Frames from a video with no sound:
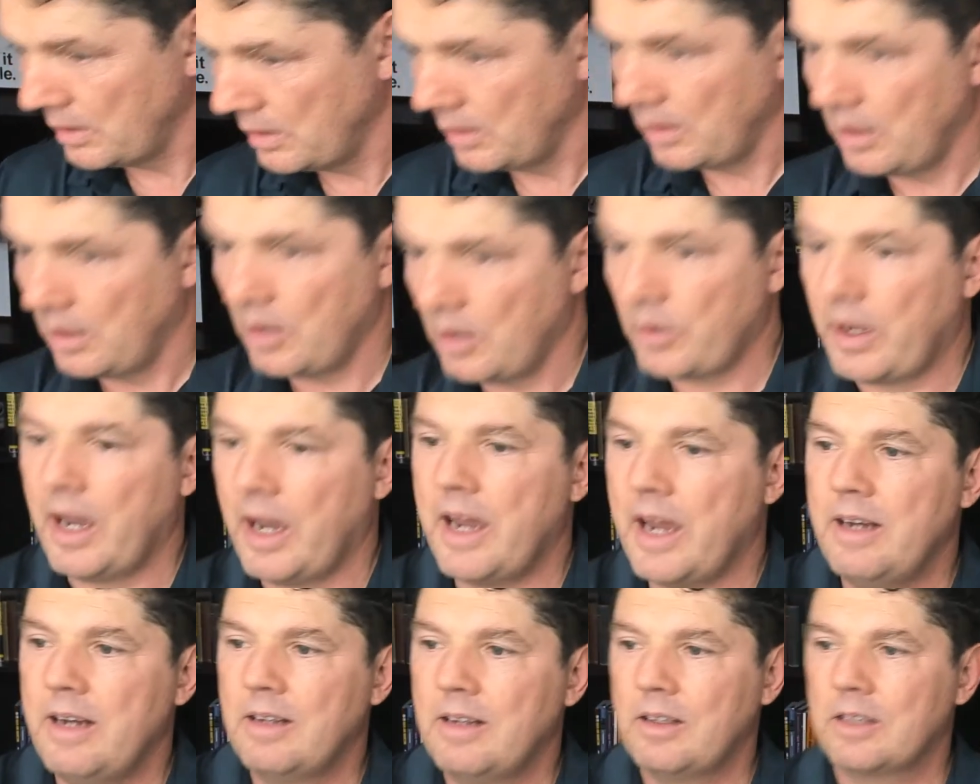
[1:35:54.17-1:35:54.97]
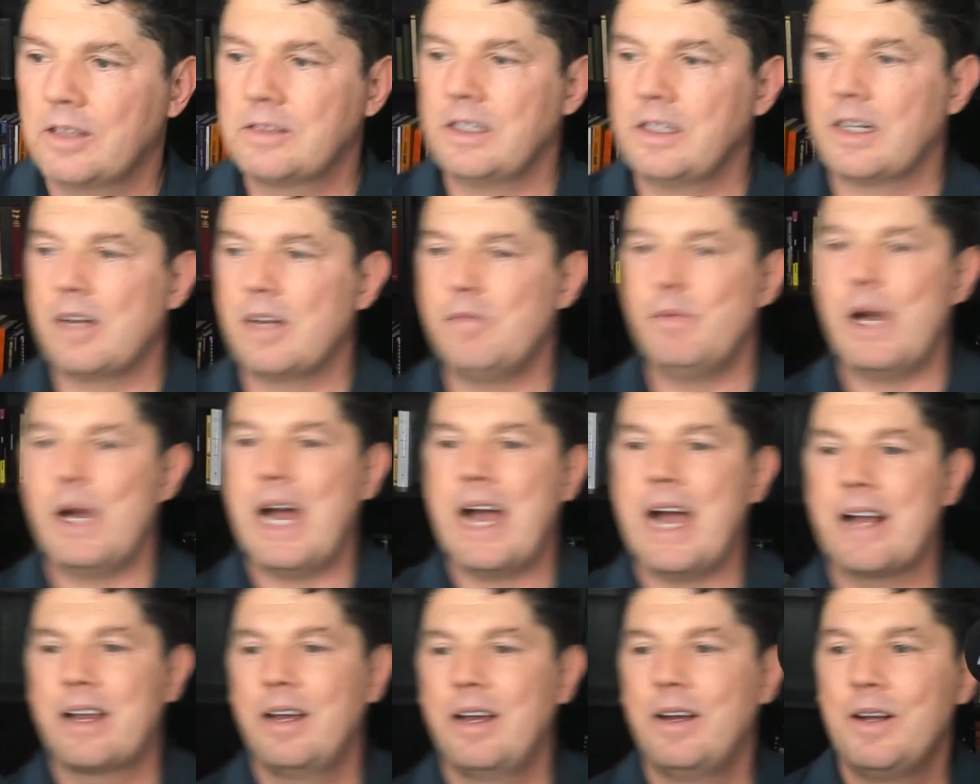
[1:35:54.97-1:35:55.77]
Okay, looks like I'm
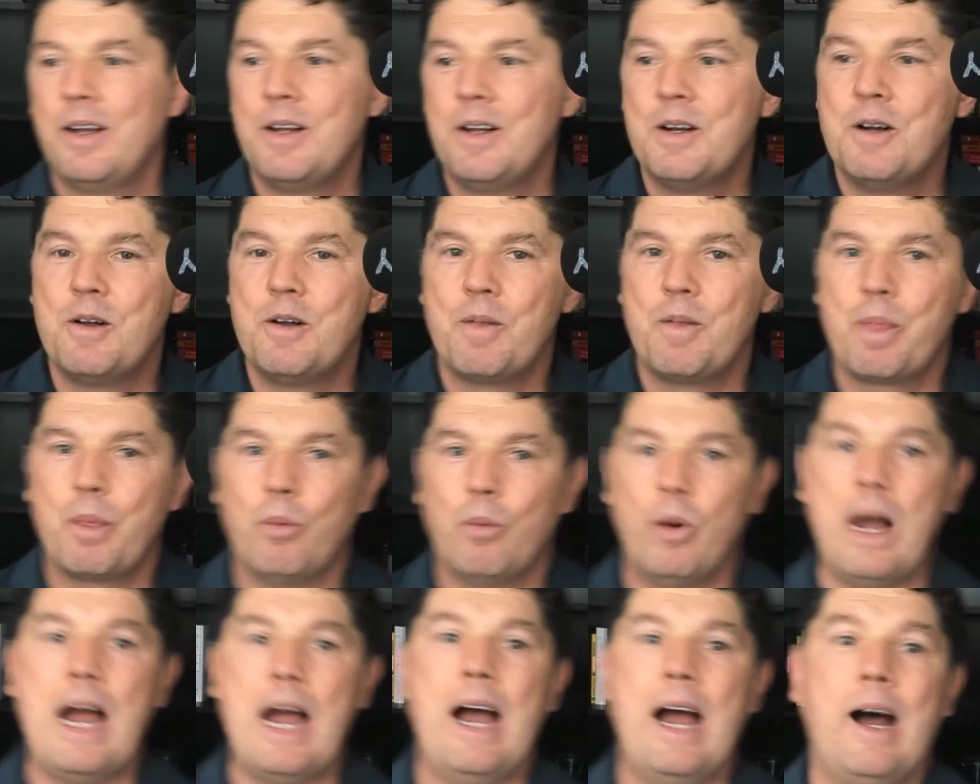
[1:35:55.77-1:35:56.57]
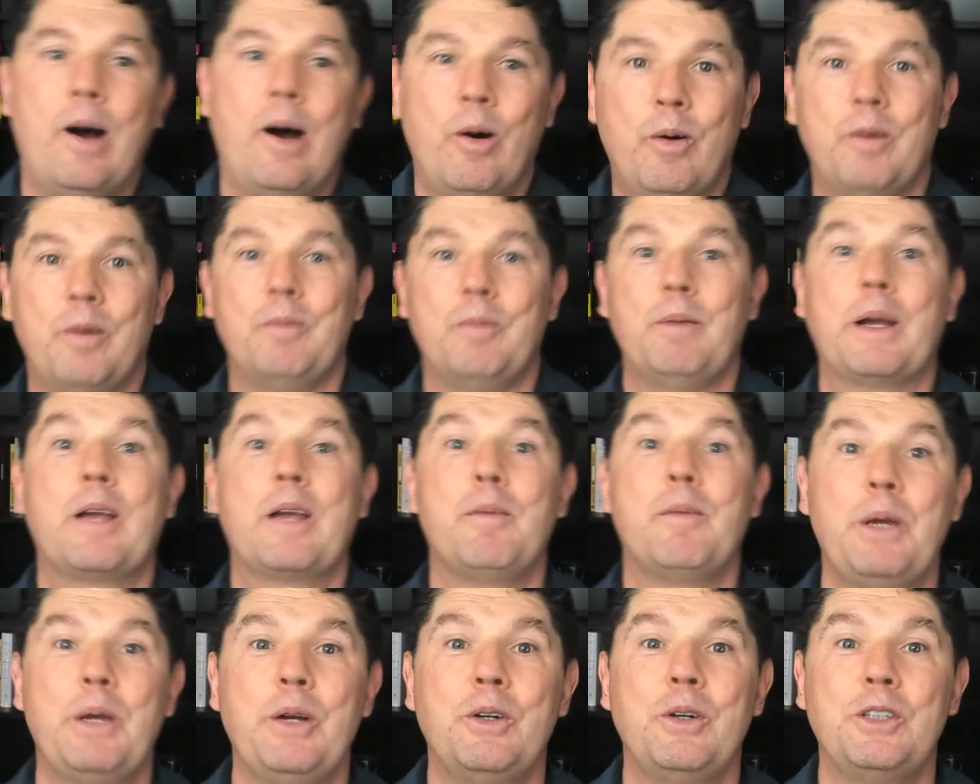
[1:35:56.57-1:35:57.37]
back wow, the
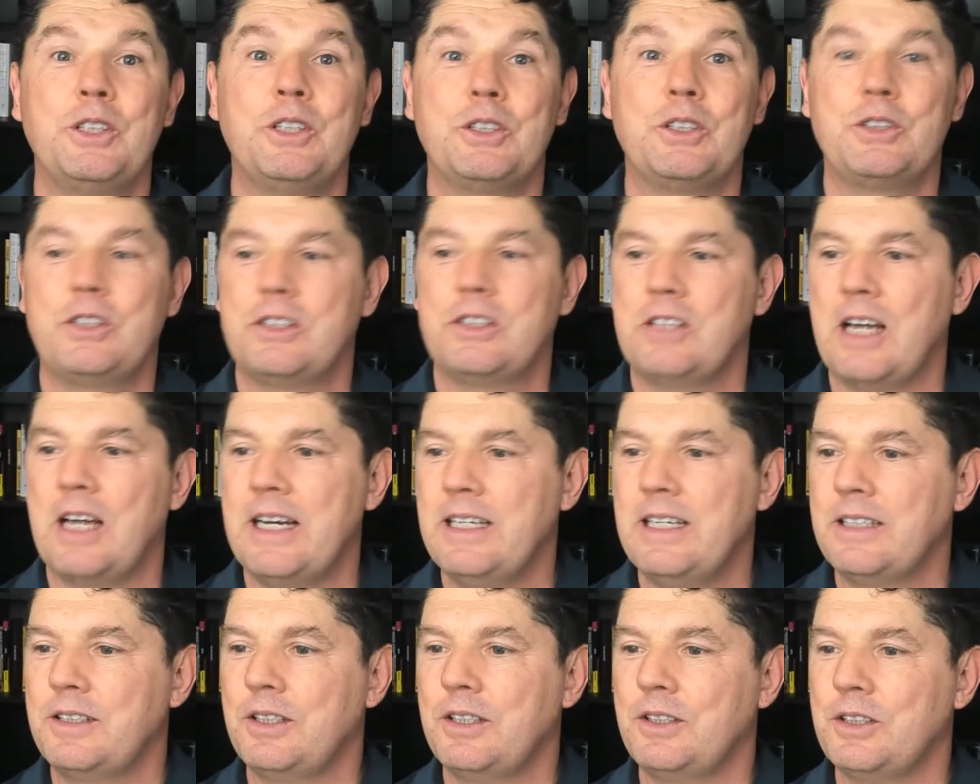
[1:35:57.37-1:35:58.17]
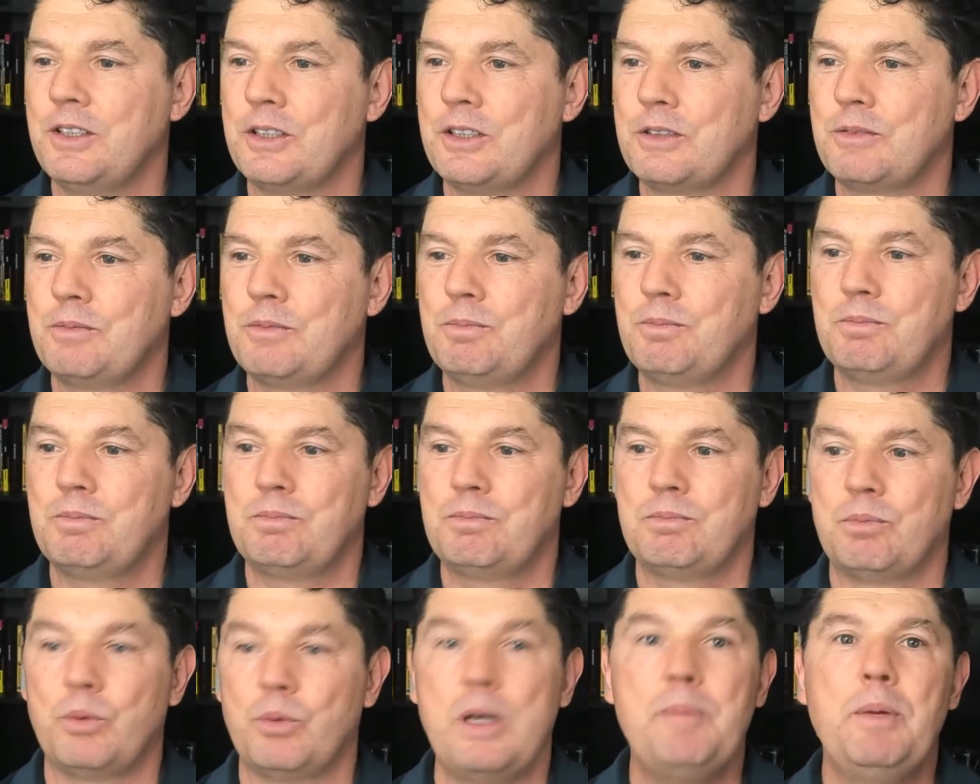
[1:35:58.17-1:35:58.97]
computer just decided to just
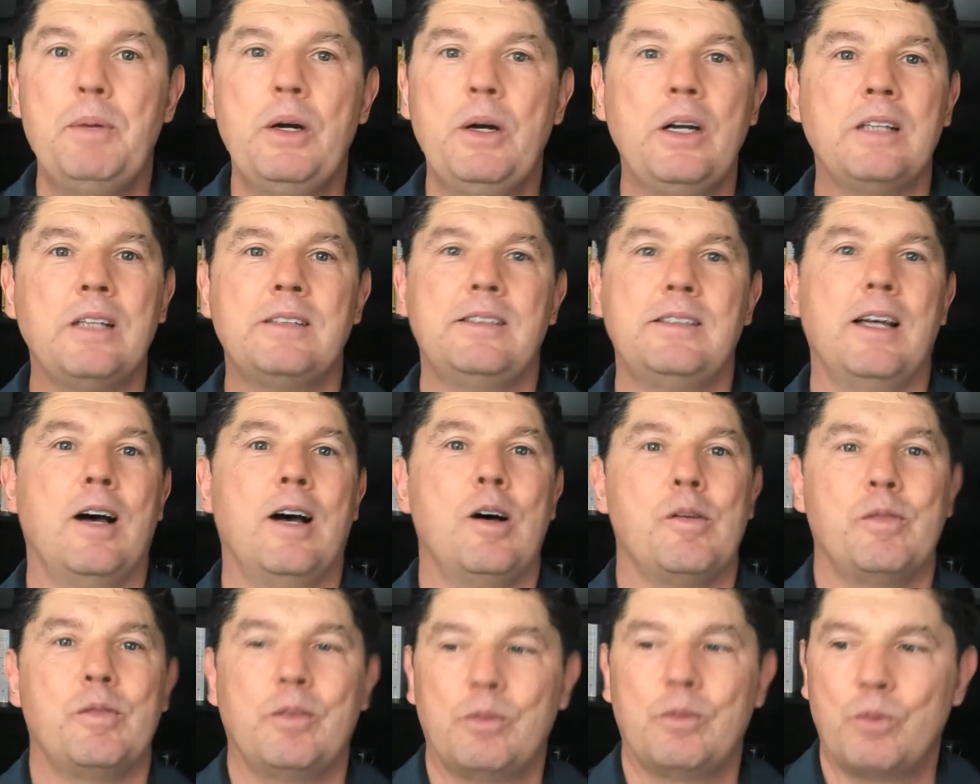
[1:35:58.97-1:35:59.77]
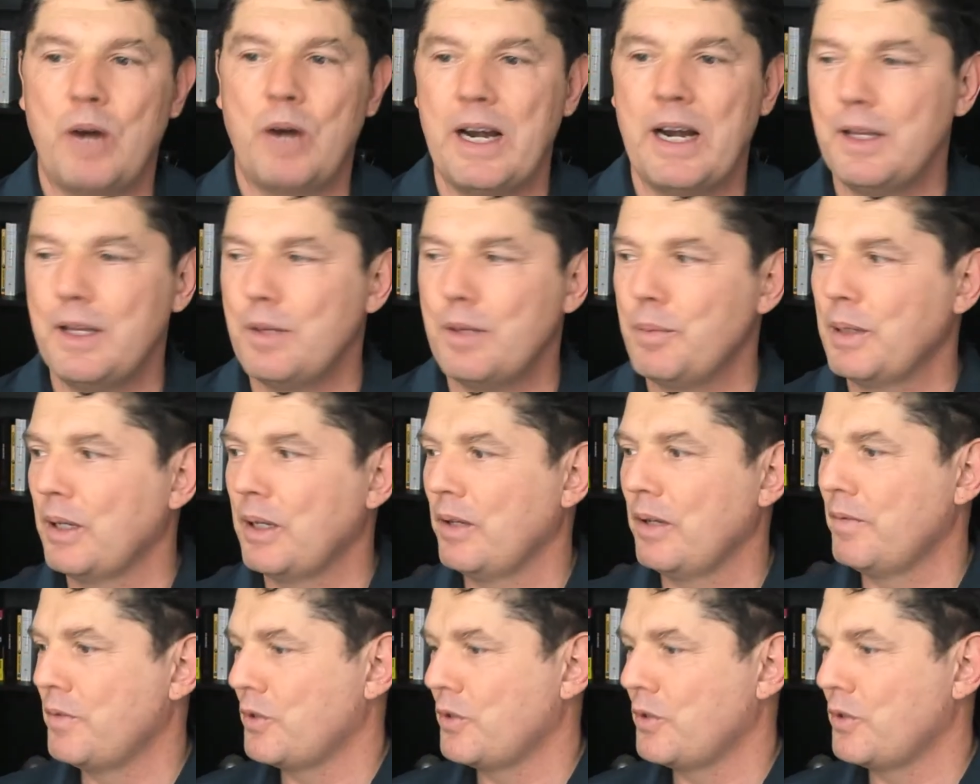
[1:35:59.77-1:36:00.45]
reboot itself right in the middle of the